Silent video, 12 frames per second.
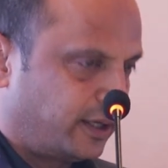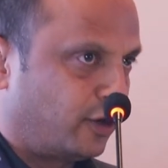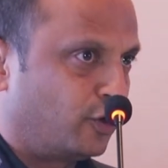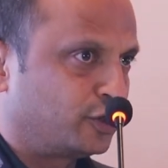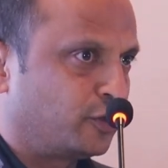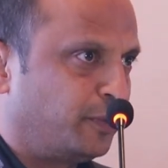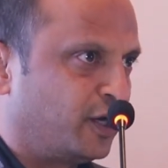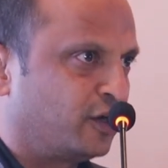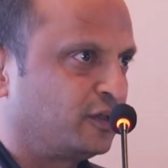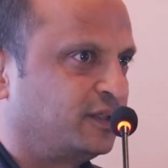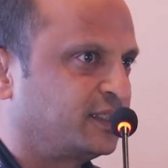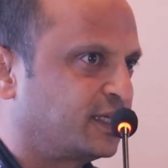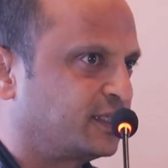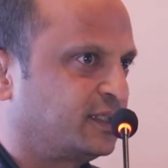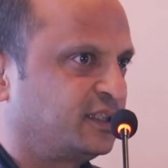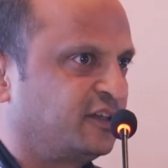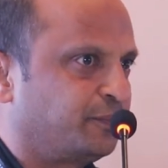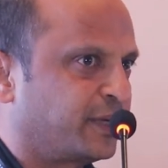And also because of the
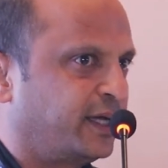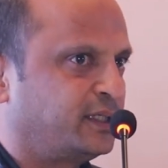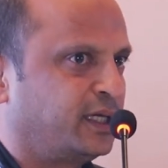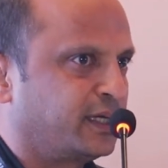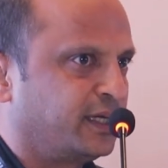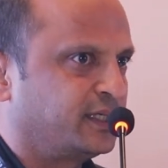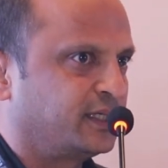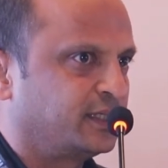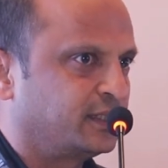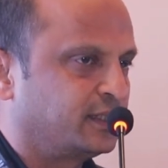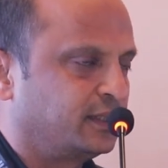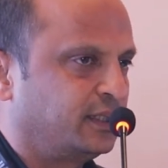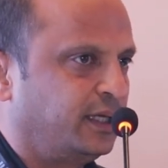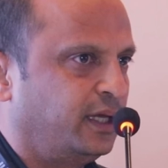successive price increases,